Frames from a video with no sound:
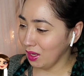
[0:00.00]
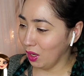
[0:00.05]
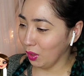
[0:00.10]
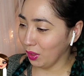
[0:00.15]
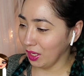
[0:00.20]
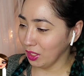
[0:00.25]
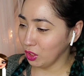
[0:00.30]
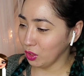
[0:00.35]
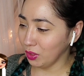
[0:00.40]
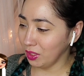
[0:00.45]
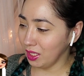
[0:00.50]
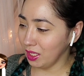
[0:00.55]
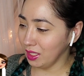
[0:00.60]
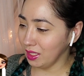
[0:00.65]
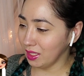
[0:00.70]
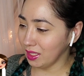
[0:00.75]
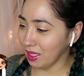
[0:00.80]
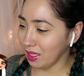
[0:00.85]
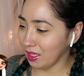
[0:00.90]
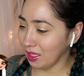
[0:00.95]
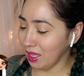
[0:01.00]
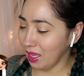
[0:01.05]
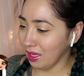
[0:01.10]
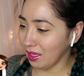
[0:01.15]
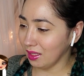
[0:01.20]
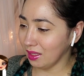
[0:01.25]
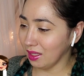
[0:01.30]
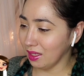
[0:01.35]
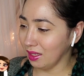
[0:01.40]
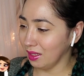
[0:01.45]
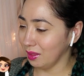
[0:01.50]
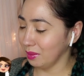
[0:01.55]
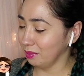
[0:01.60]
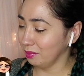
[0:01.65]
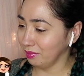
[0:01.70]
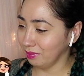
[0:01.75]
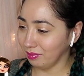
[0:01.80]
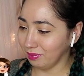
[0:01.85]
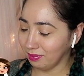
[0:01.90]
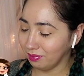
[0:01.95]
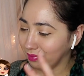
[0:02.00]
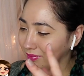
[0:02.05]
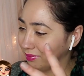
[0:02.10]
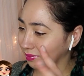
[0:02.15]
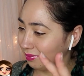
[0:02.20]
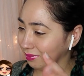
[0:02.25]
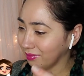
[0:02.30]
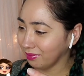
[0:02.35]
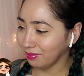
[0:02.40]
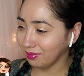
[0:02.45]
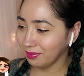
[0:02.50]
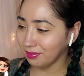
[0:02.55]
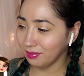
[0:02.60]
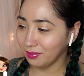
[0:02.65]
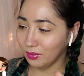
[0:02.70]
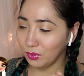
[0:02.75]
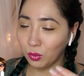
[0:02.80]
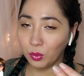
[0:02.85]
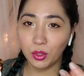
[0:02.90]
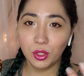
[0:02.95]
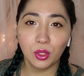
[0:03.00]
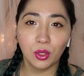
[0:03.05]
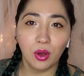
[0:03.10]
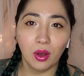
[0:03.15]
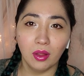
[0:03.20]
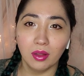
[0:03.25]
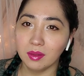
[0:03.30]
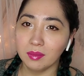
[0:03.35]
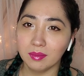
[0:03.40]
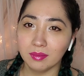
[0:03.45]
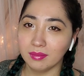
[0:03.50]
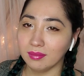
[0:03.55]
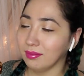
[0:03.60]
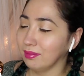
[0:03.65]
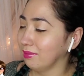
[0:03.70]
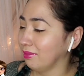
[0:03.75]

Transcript: Okay, so these are like the, what do you call them?